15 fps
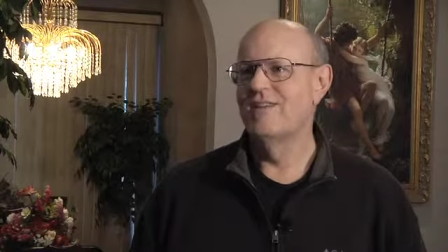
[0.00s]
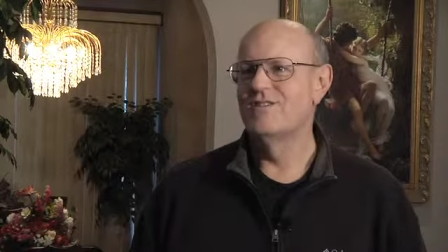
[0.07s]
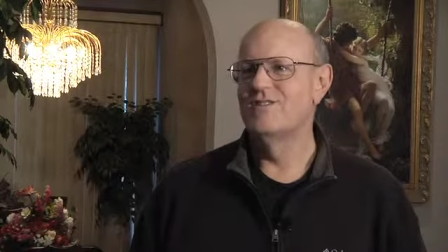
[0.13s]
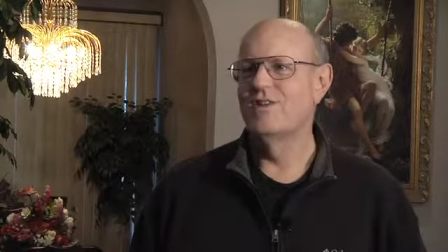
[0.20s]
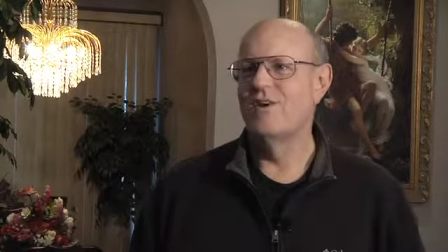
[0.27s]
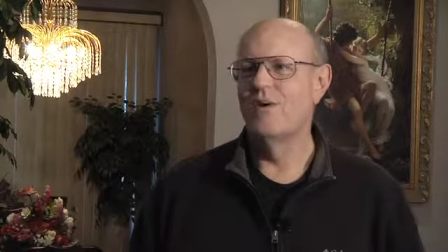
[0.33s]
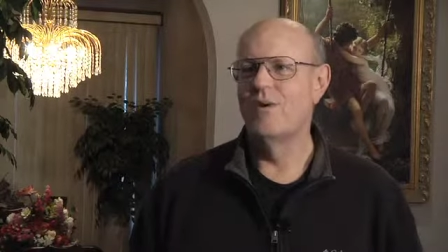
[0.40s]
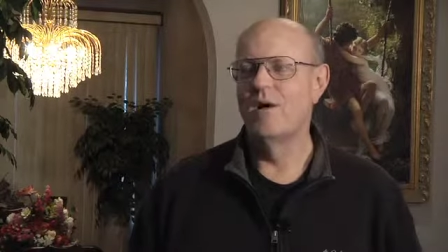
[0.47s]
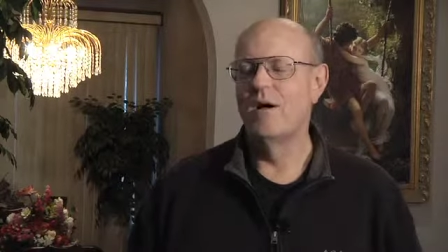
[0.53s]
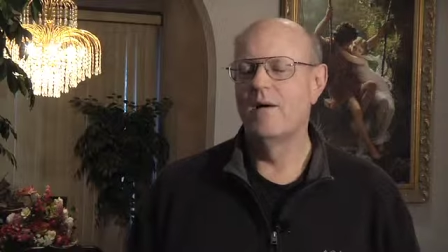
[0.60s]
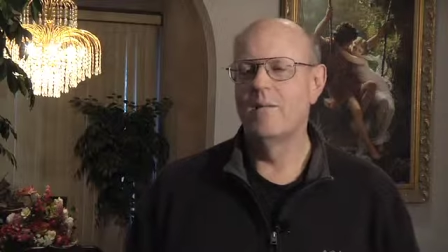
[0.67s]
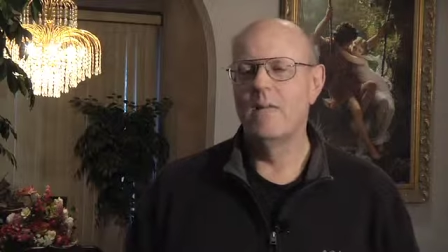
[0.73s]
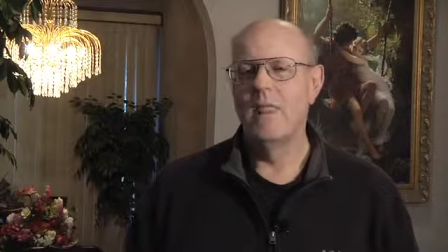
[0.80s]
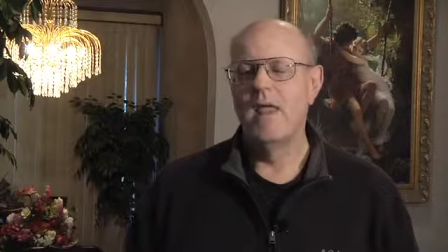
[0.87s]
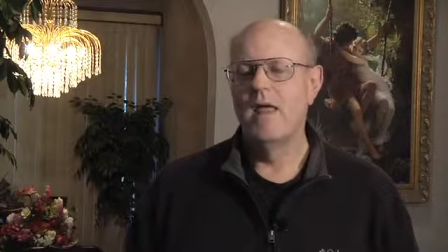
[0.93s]
So, uh,
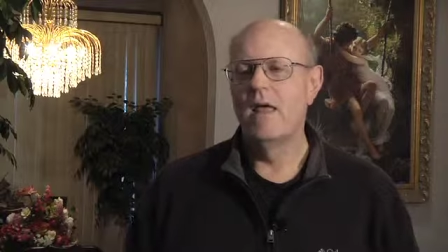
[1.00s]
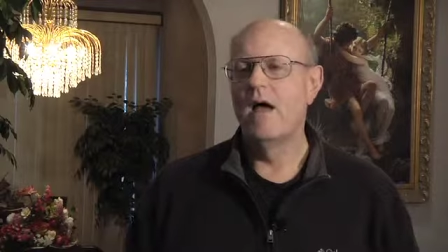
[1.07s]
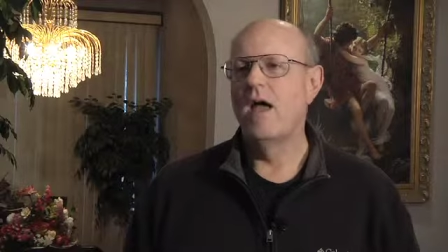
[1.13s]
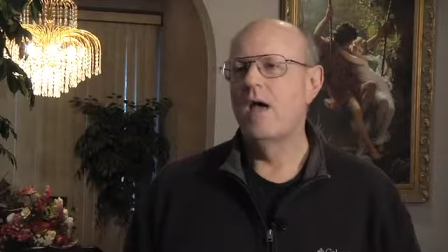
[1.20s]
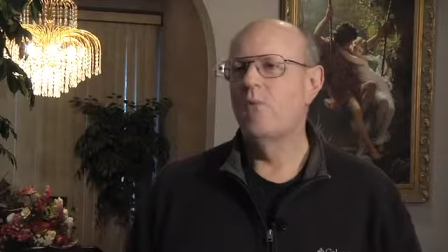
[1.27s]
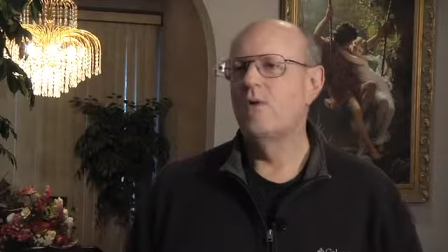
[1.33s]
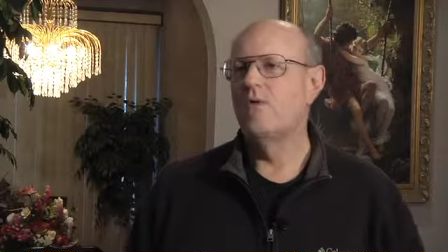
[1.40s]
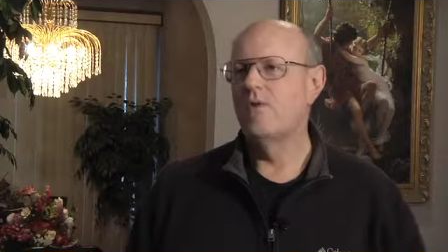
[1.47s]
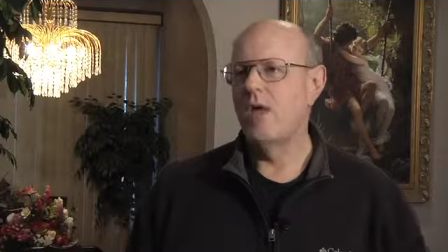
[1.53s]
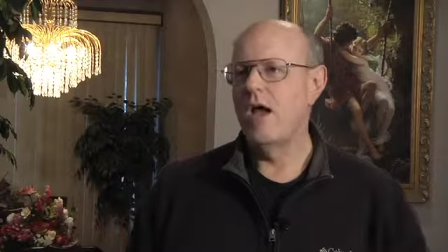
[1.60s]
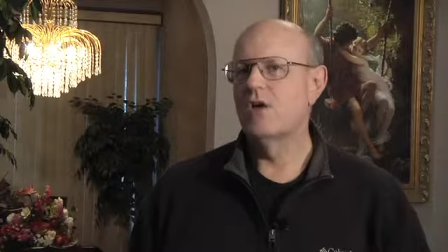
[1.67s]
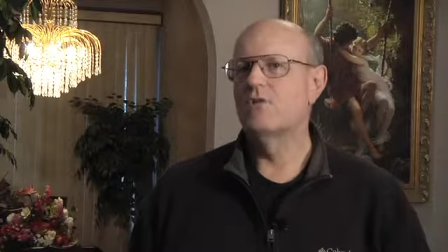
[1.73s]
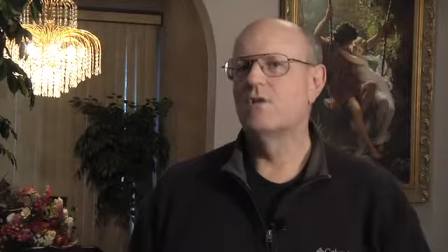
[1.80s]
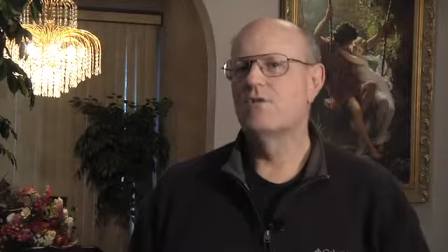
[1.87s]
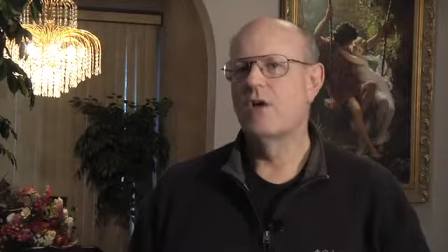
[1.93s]
and we've
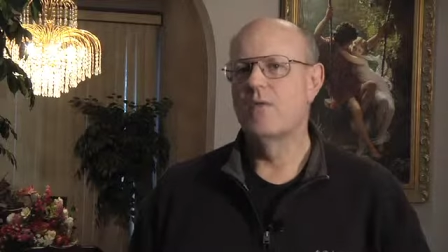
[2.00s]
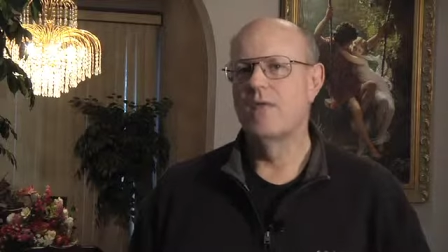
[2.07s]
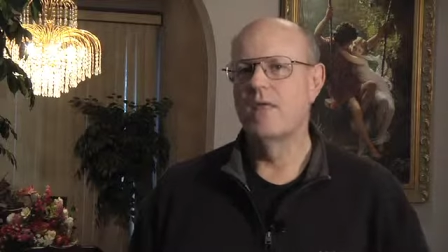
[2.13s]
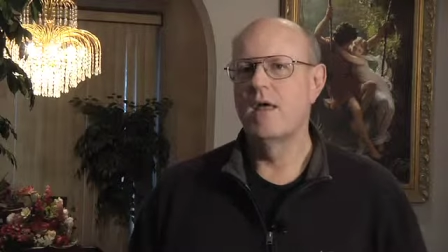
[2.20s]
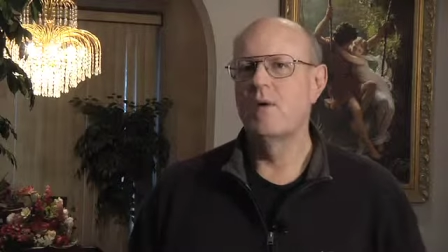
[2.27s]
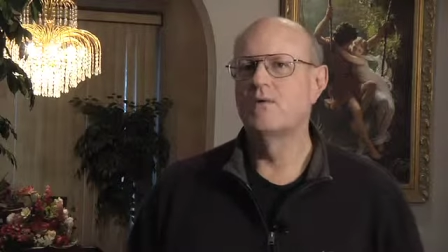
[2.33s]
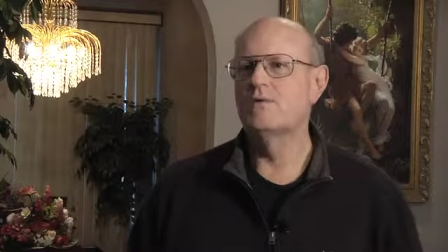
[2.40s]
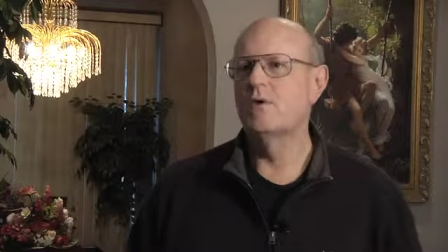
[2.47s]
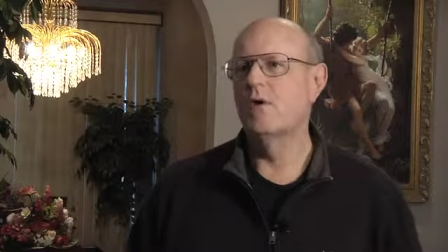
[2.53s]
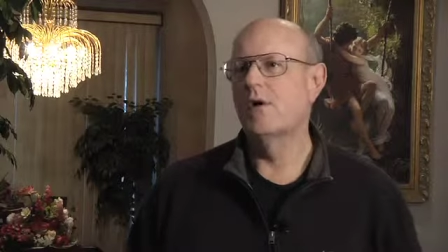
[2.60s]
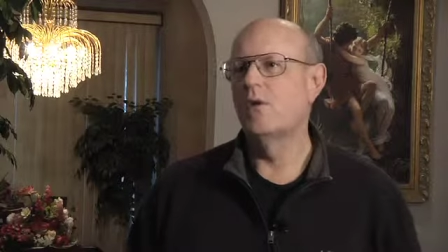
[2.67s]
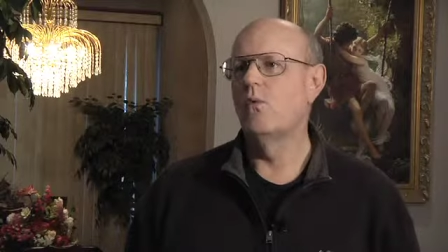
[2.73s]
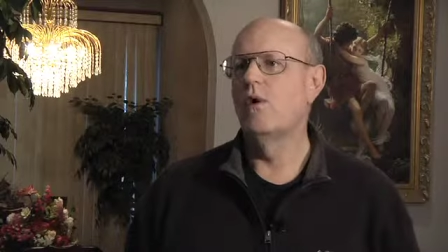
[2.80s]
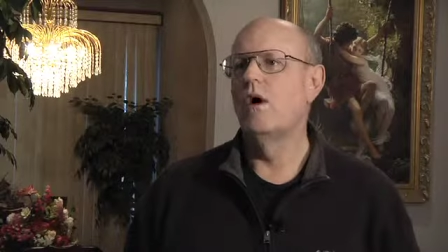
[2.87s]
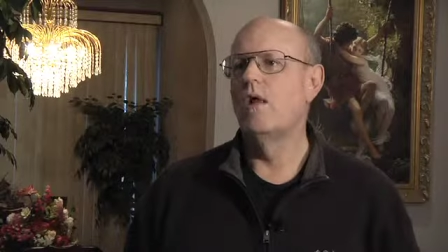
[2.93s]
actually thought that that was
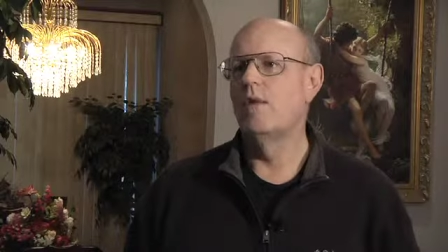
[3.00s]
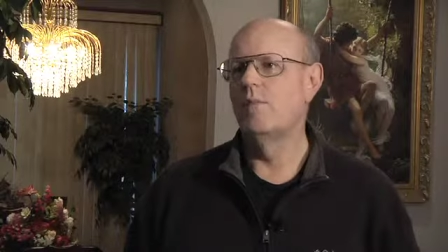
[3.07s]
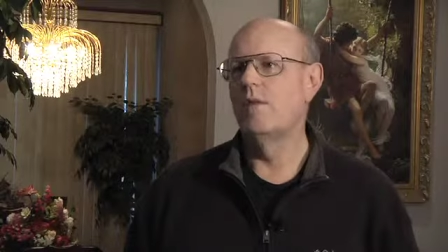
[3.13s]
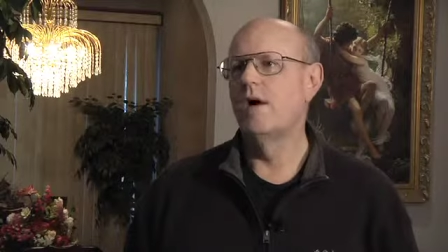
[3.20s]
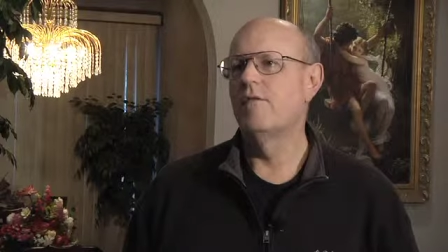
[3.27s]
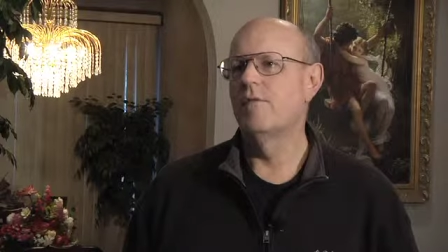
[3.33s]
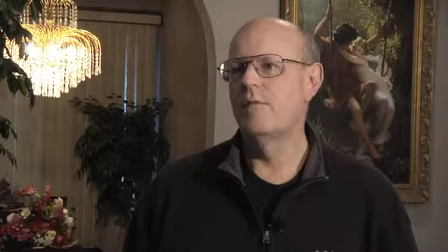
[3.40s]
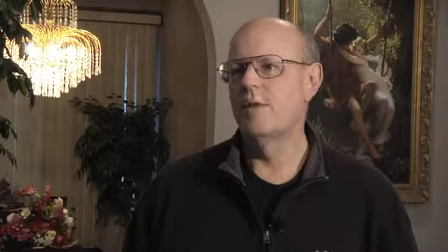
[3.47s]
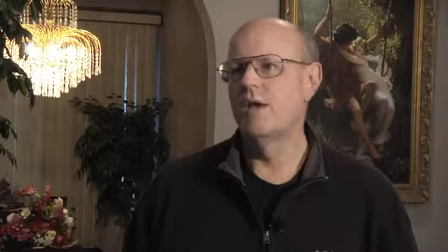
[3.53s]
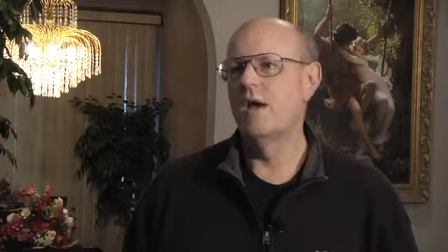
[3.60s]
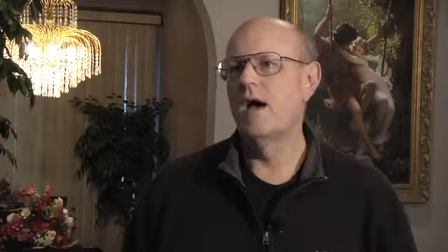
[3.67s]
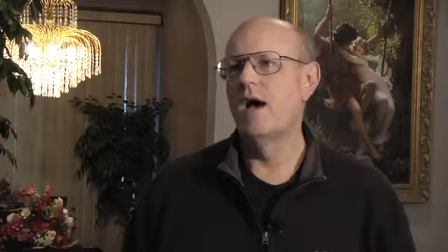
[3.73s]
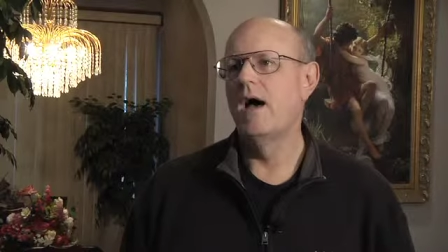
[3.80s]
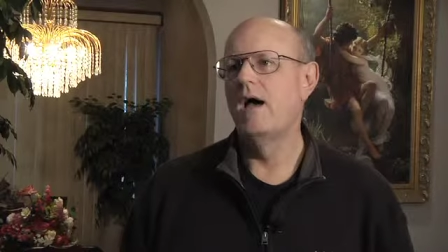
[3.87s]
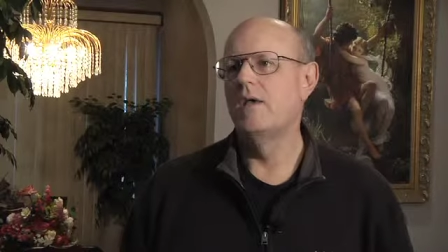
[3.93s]
going well above and
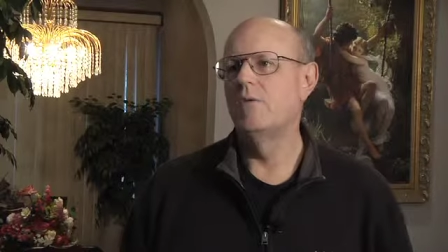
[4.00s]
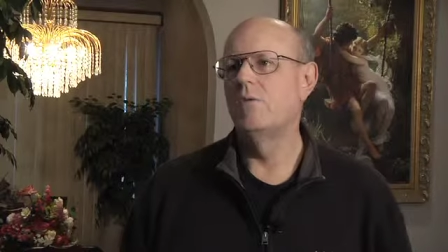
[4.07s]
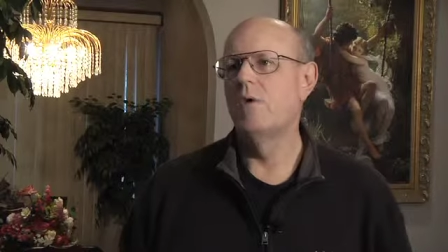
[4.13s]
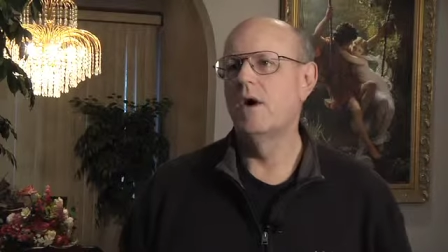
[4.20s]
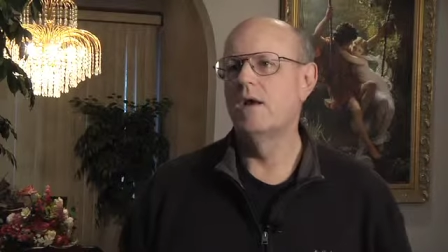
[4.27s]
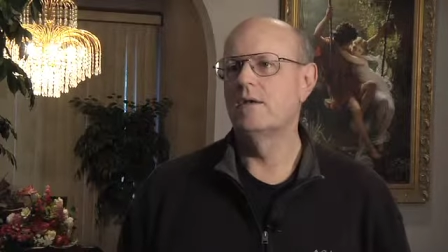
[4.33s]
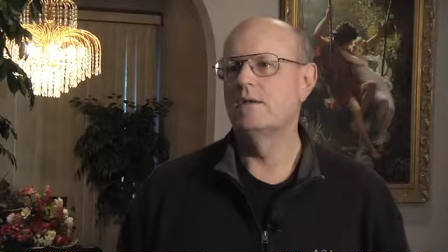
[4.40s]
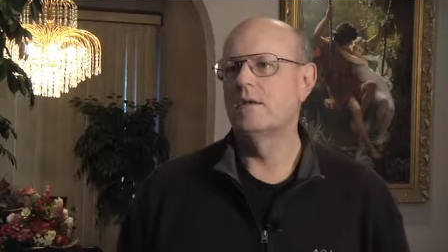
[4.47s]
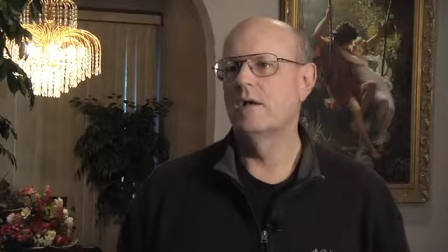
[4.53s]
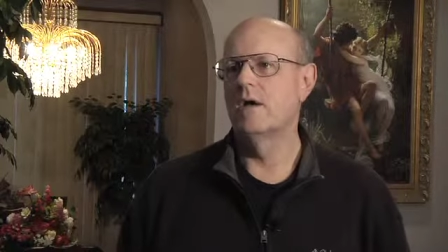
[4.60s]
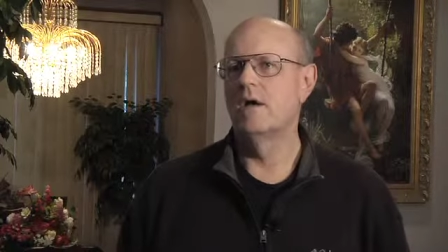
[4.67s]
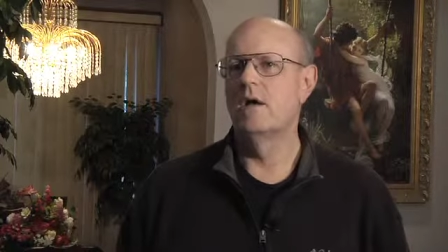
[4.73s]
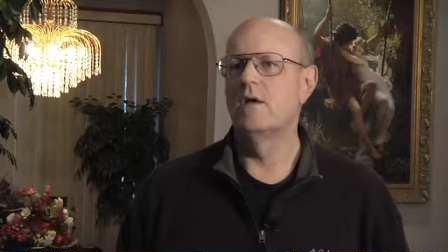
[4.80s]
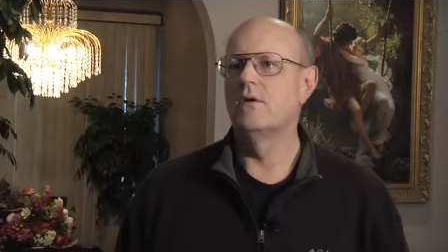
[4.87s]
beyond what uh,